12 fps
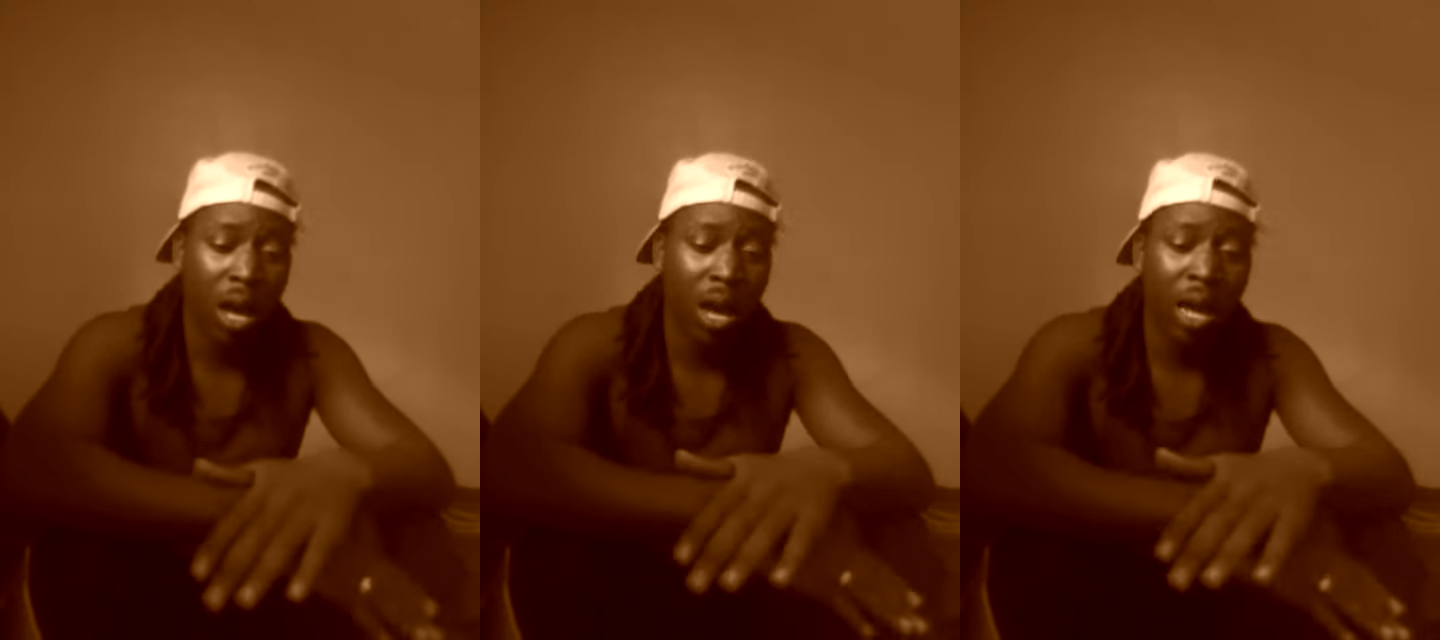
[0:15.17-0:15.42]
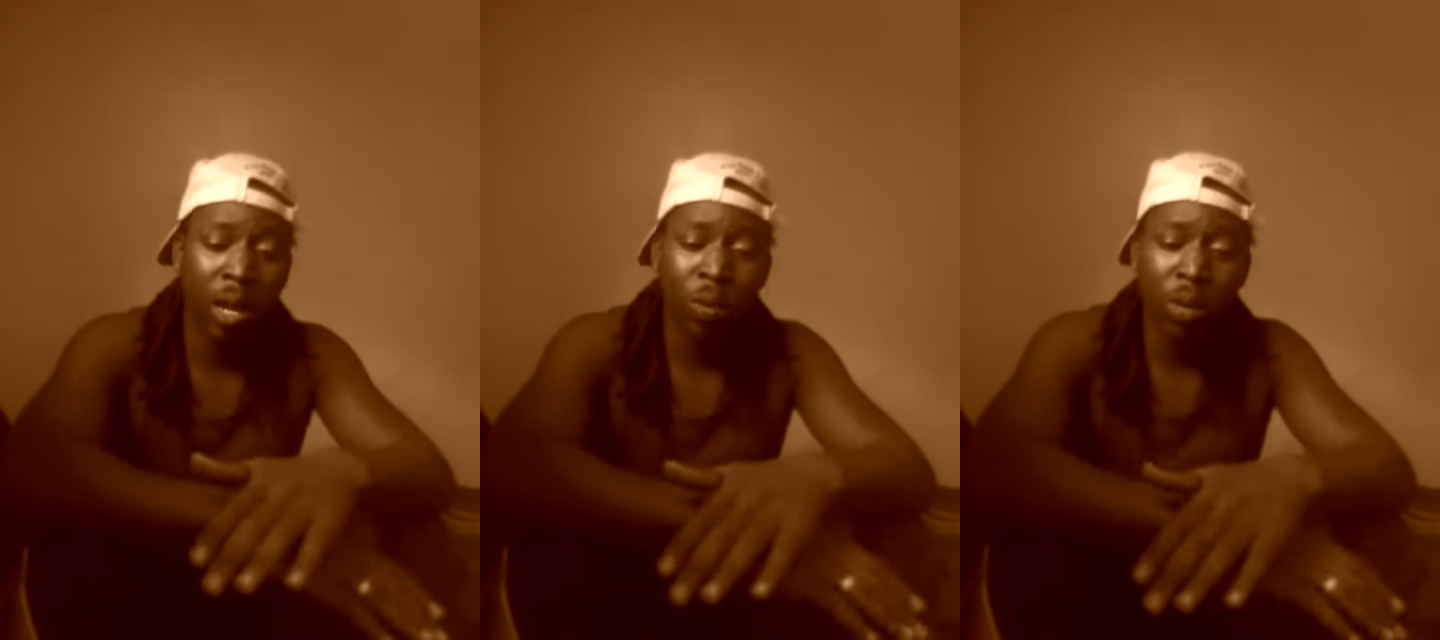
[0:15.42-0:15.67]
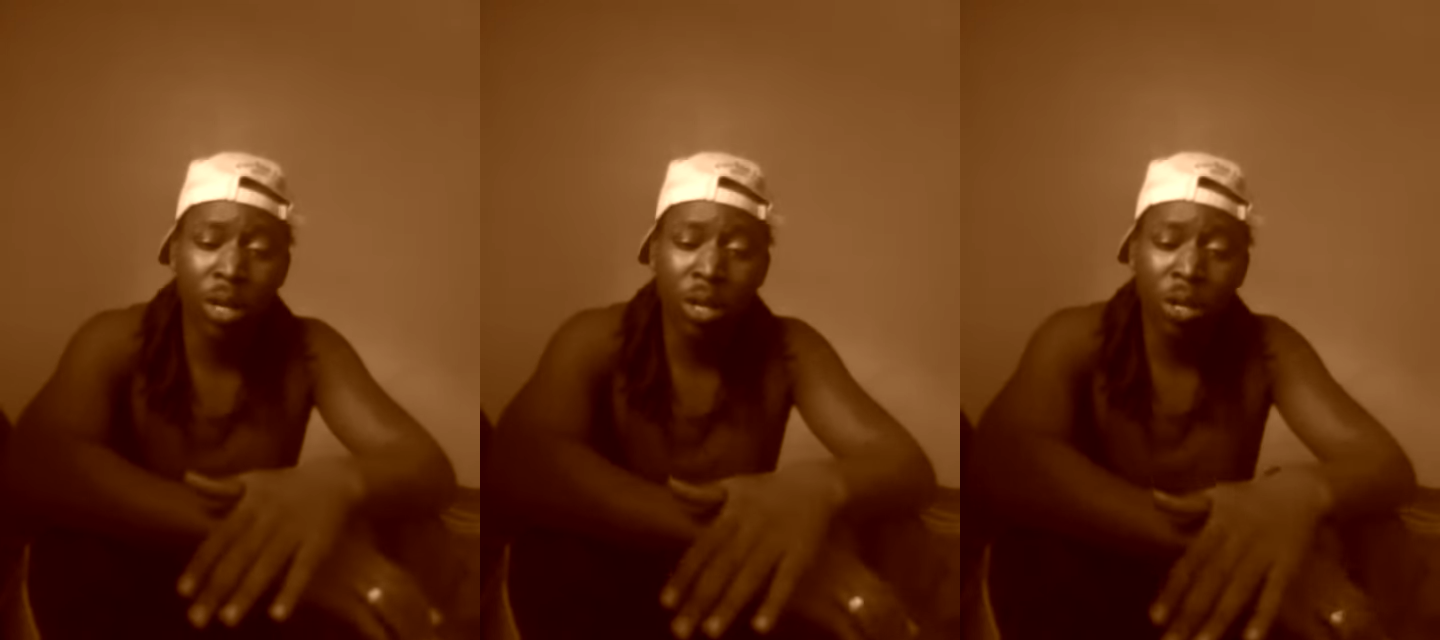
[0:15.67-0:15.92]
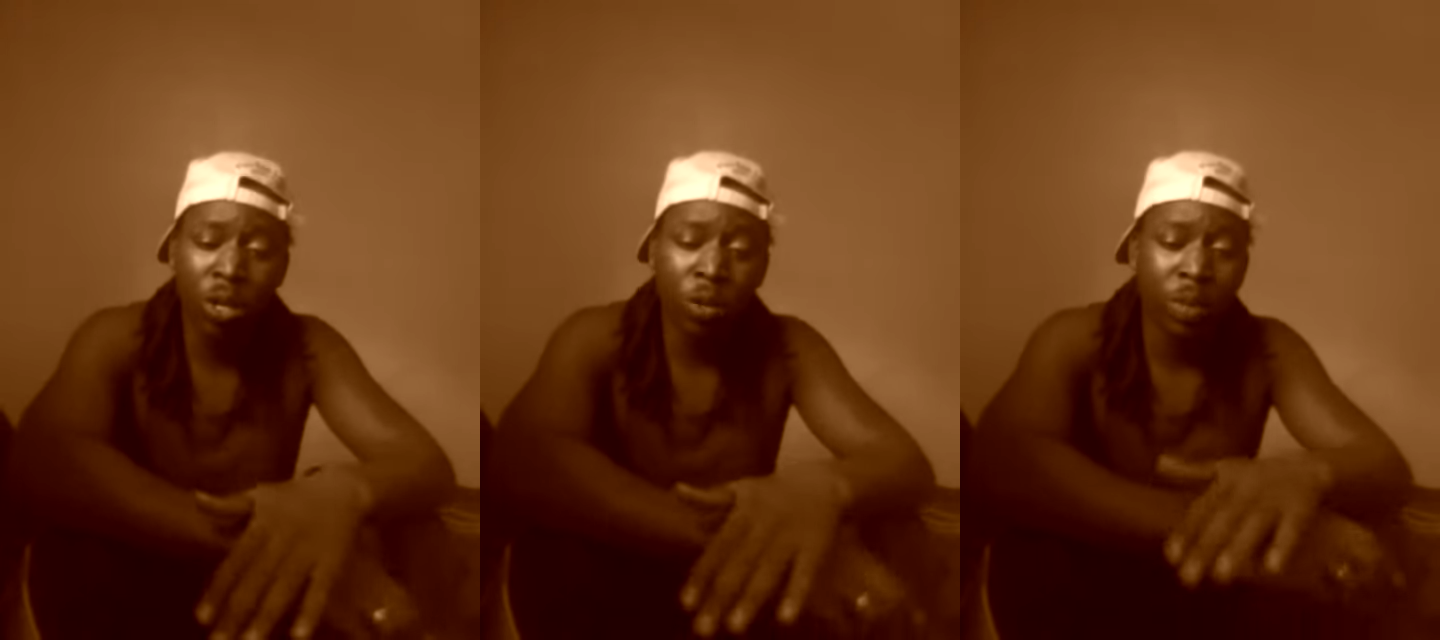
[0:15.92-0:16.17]
All I wanna
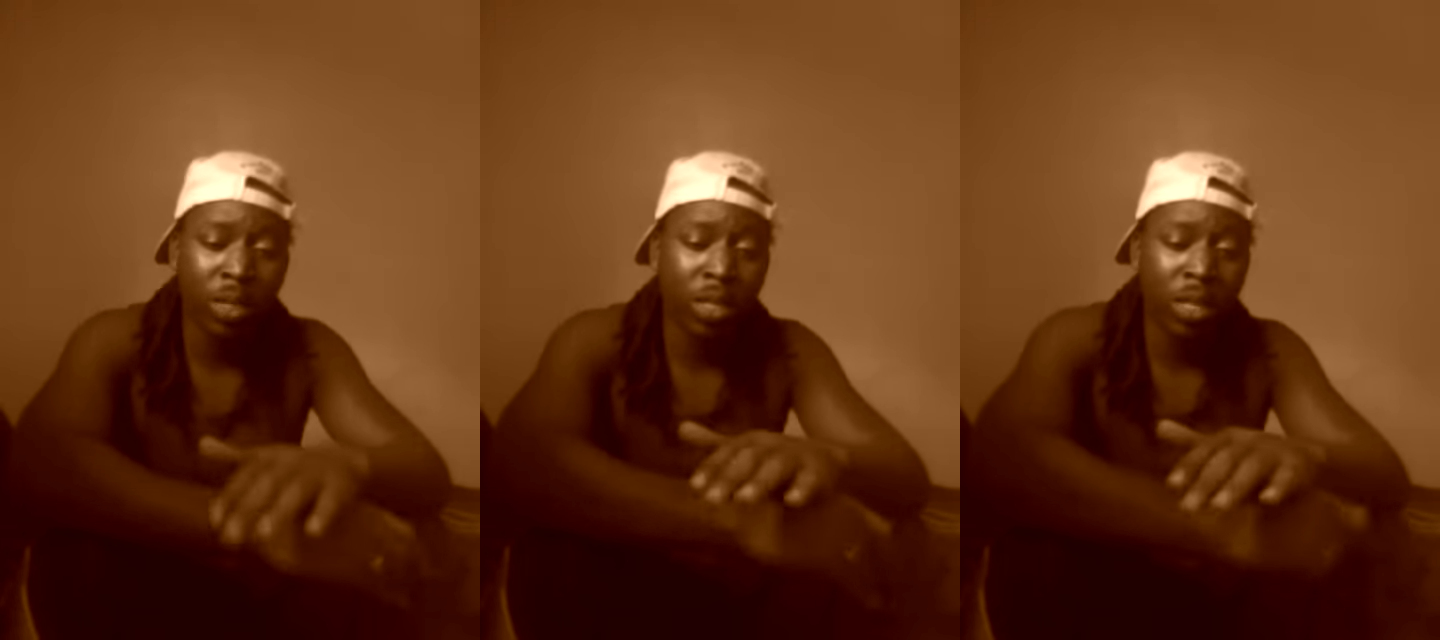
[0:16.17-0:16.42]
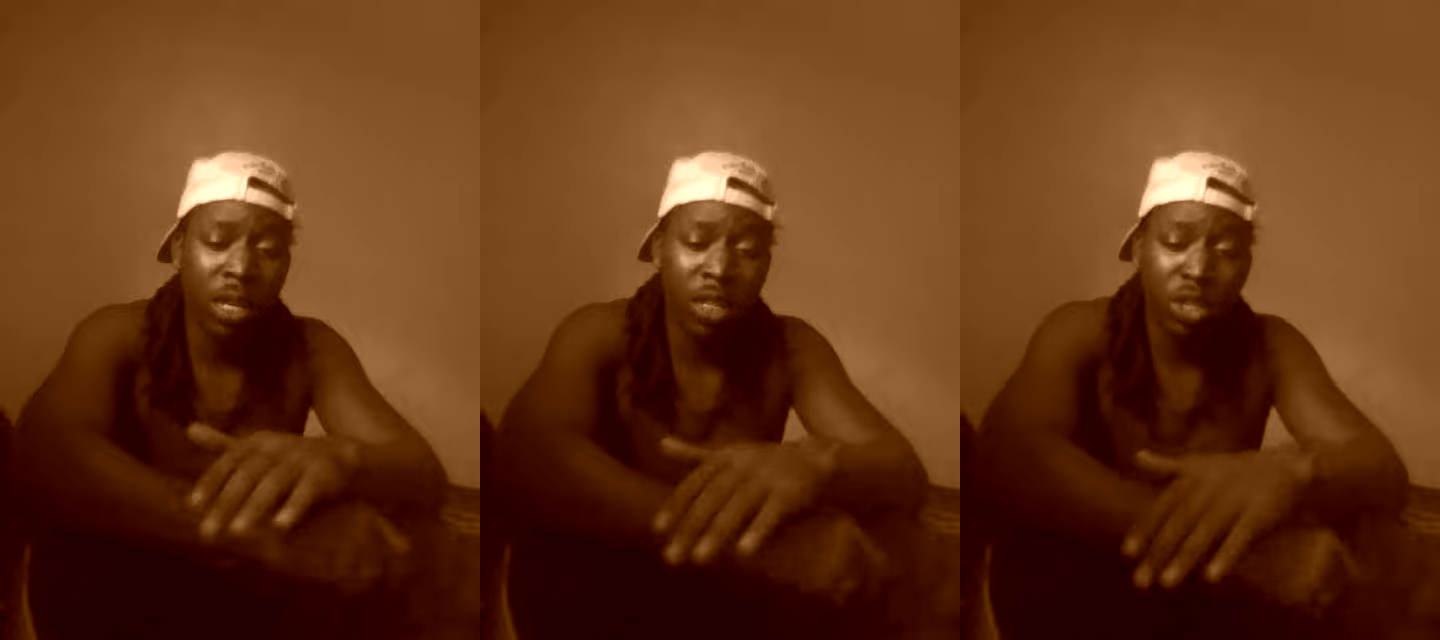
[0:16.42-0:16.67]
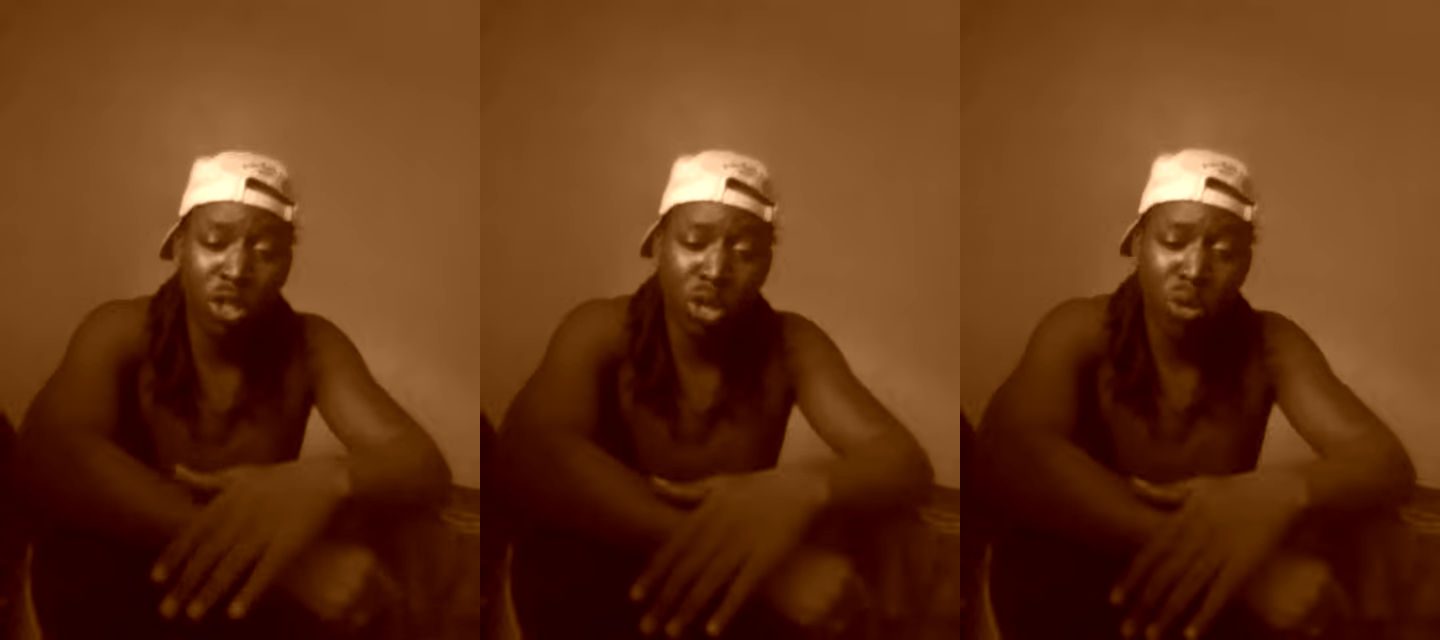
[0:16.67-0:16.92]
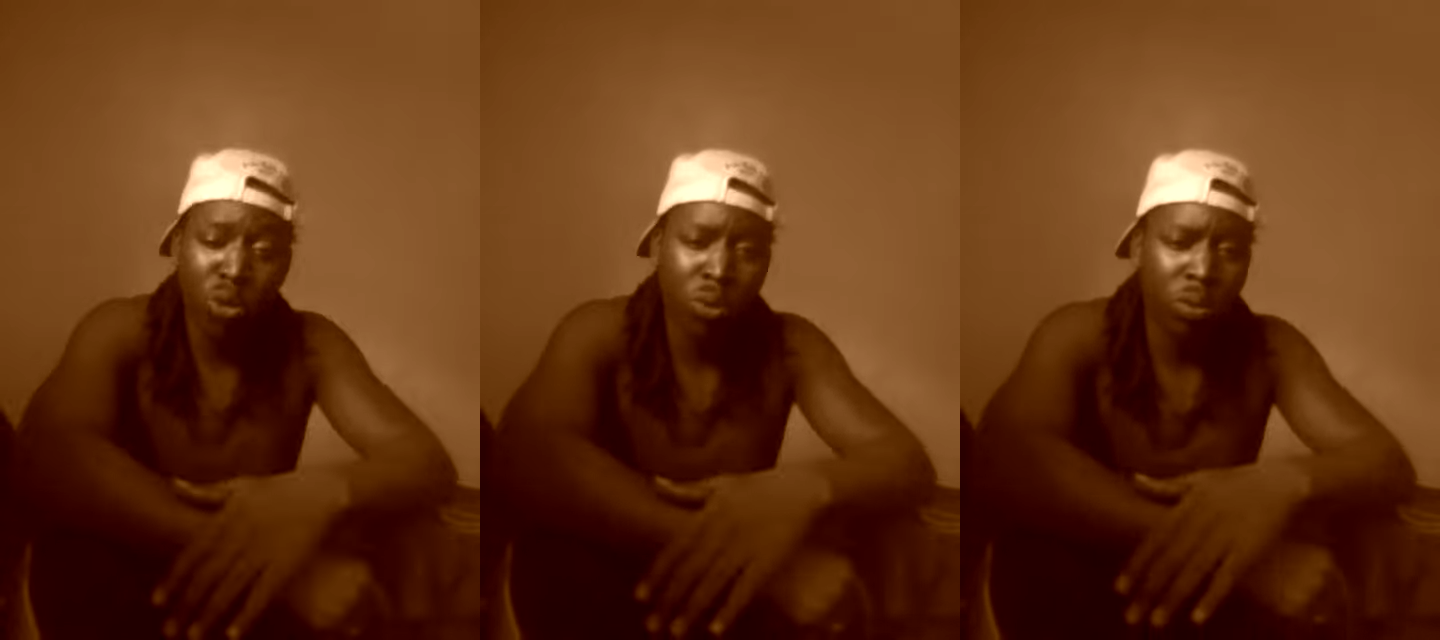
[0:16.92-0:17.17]
do is touch
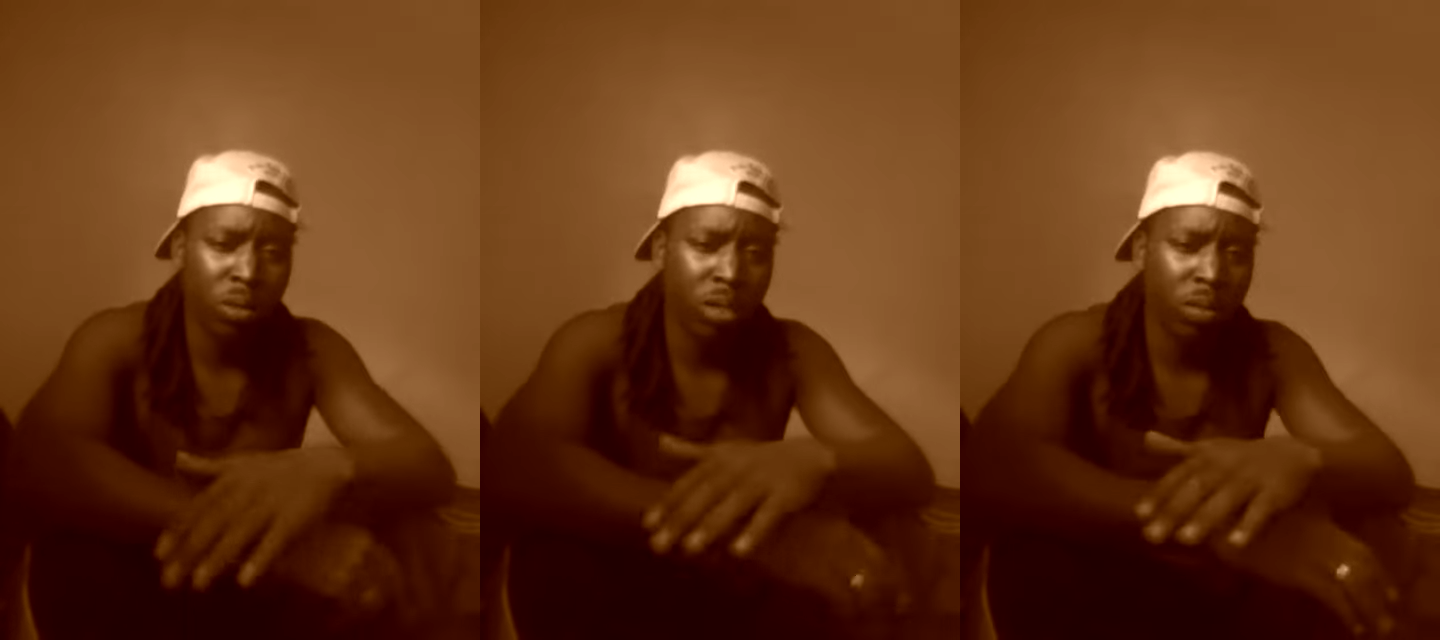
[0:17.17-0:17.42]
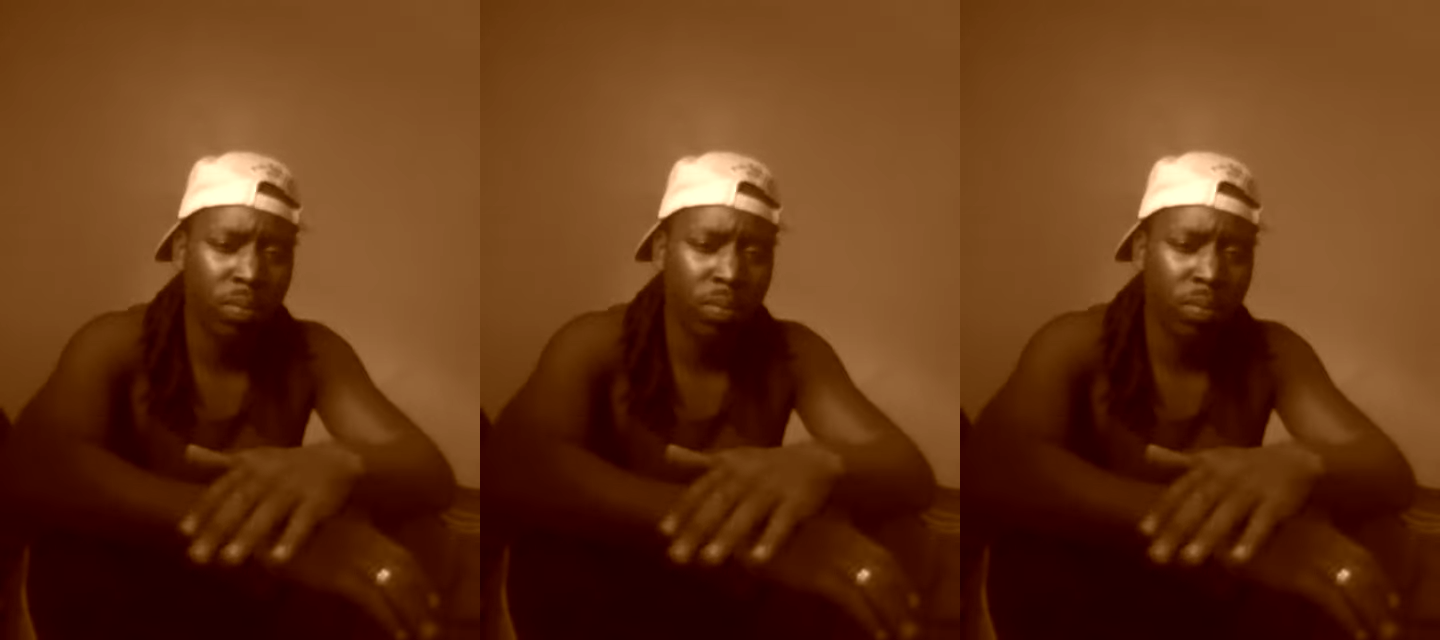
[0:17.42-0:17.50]
you.